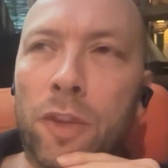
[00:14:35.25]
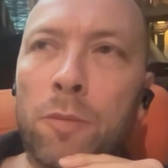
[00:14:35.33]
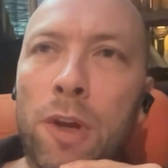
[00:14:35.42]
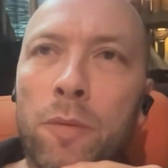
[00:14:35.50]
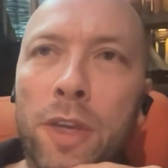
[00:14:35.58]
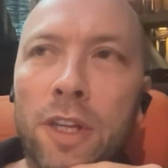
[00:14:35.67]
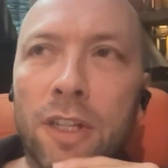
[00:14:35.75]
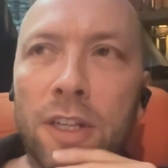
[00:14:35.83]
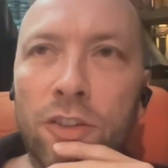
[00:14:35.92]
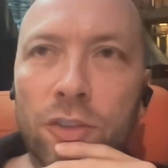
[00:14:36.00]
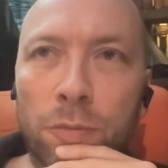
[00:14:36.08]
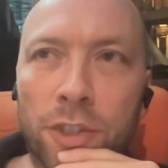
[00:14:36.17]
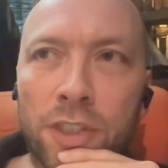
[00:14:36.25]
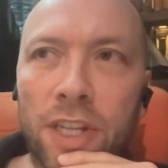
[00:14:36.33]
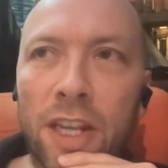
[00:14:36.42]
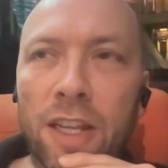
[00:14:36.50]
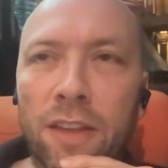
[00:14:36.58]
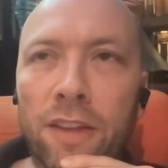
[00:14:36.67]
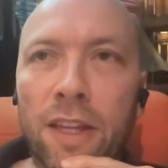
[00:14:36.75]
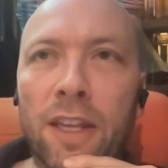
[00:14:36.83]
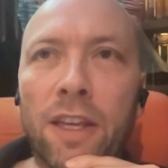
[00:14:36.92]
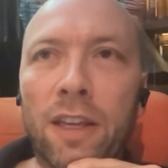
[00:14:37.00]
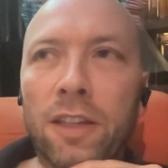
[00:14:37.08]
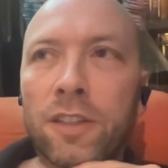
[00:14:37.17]
an initial mistaken
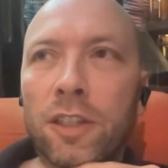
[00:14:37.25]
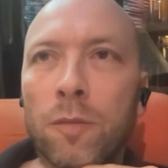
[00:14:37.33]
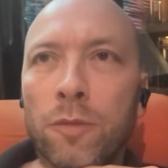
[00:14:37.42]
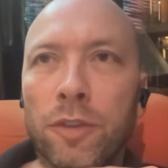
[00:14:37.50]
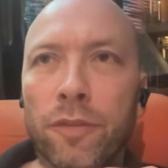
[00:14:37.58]
thinking in terms of